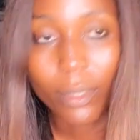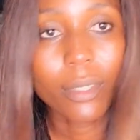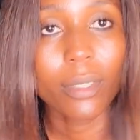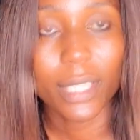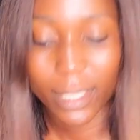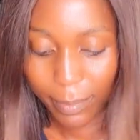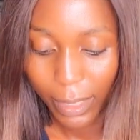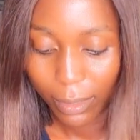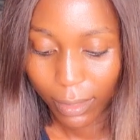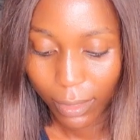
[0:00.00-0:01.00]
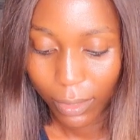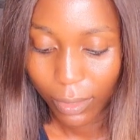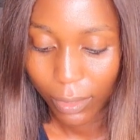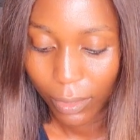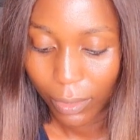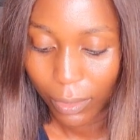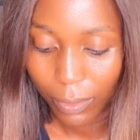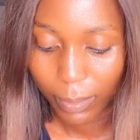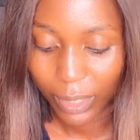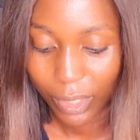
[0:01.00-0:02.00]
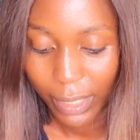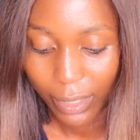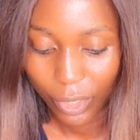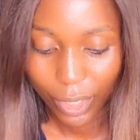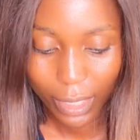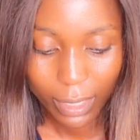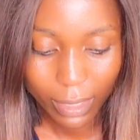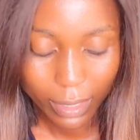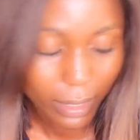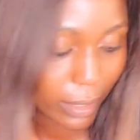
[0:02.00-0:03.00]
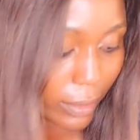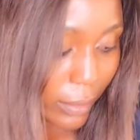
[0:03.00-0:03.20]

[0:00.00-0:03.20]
Oh, it smells so much like chicken in here.